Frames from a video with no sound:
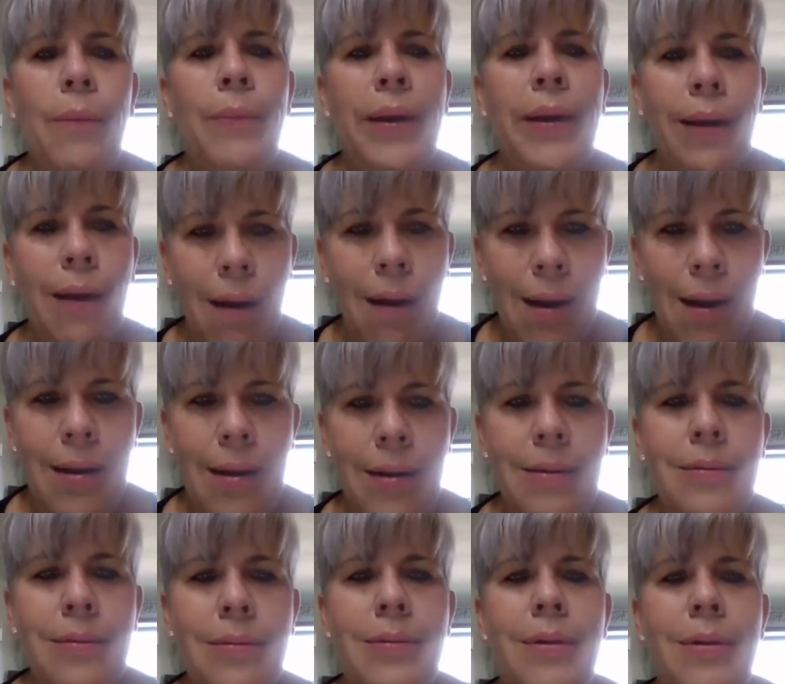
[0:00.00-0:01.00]

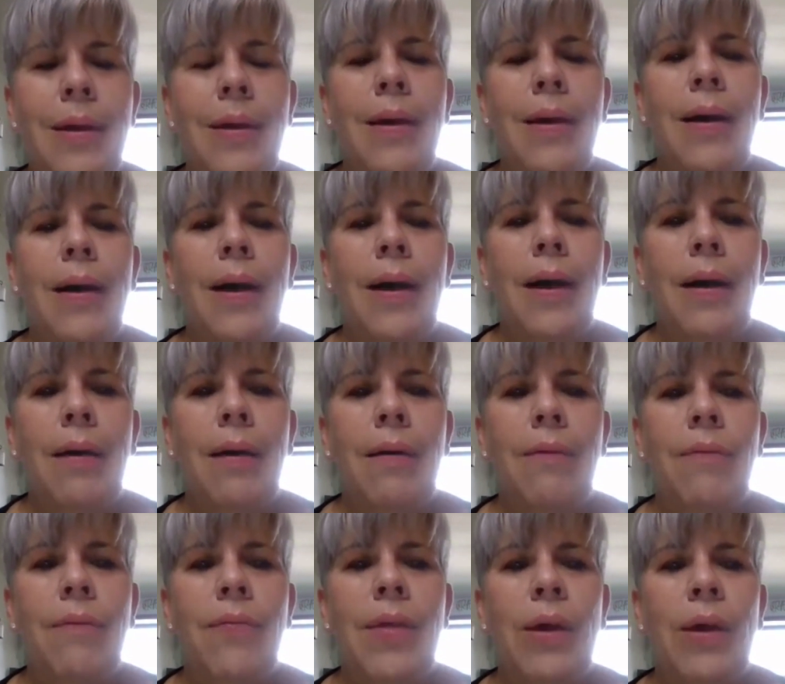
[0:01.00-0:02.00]
because
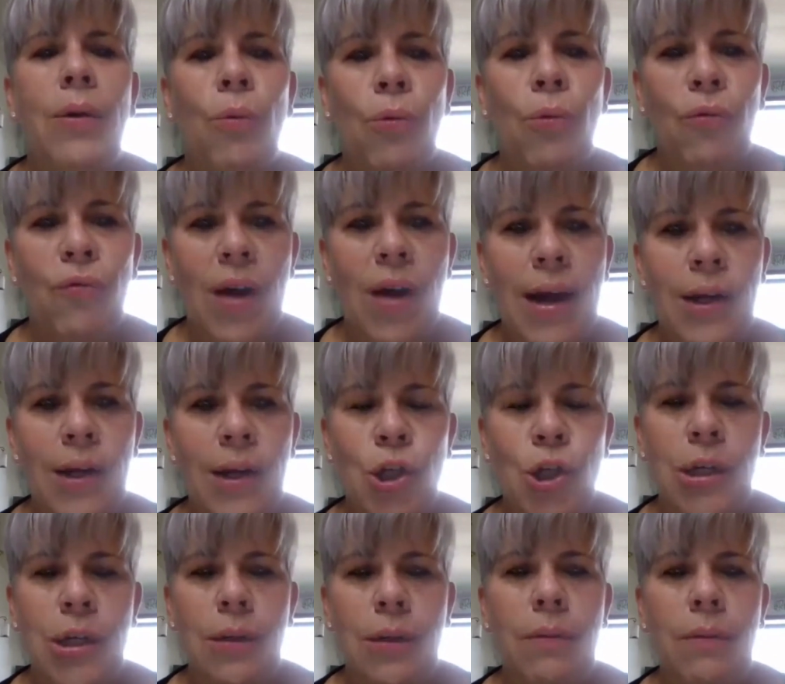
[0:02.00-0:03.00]
of that old
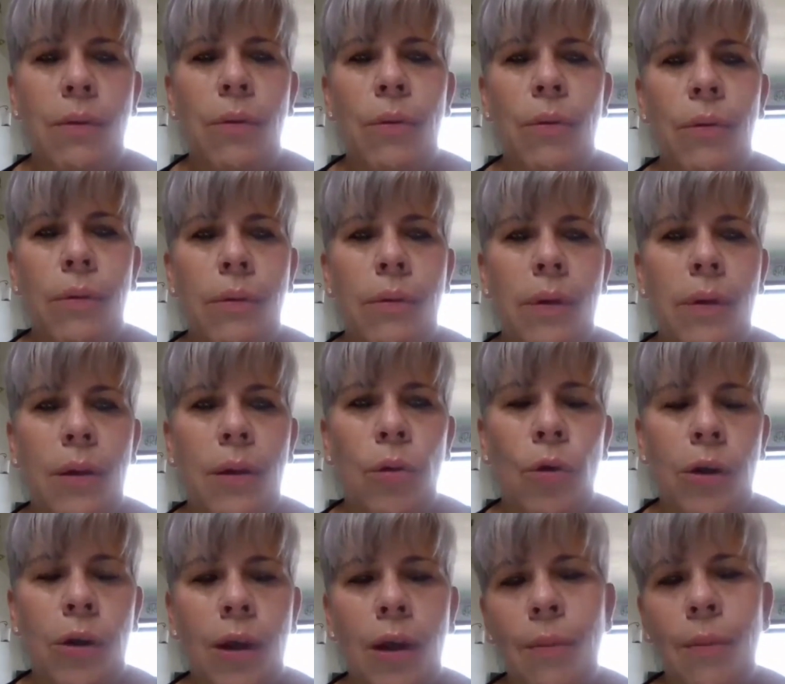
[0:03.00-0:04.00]
fashioned
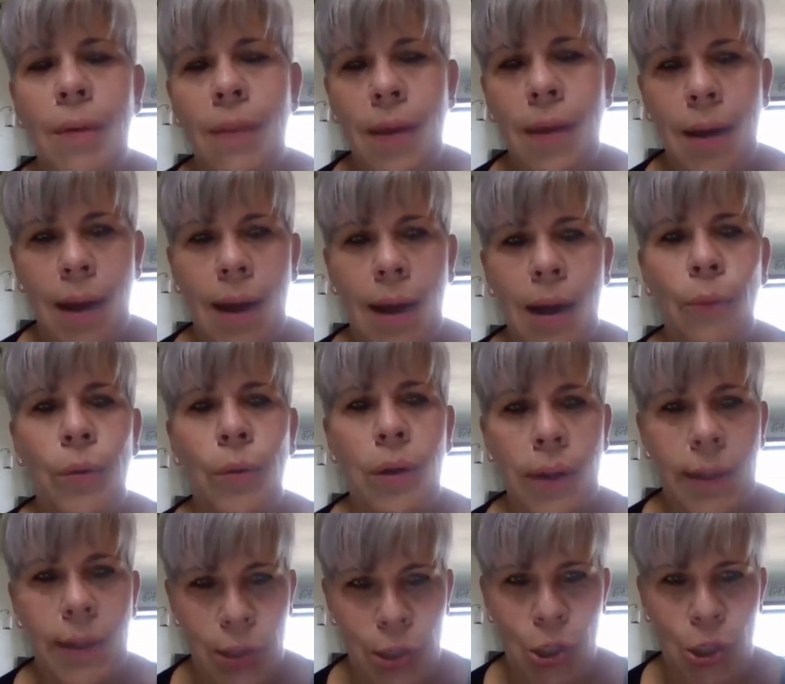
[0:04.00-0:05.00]
looking them in the eye
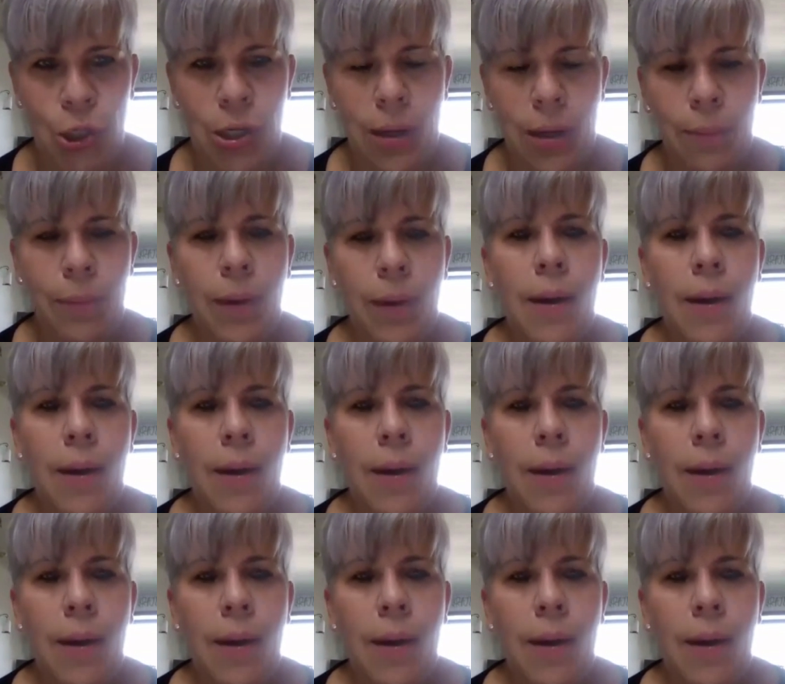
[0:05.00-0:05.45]
relationship.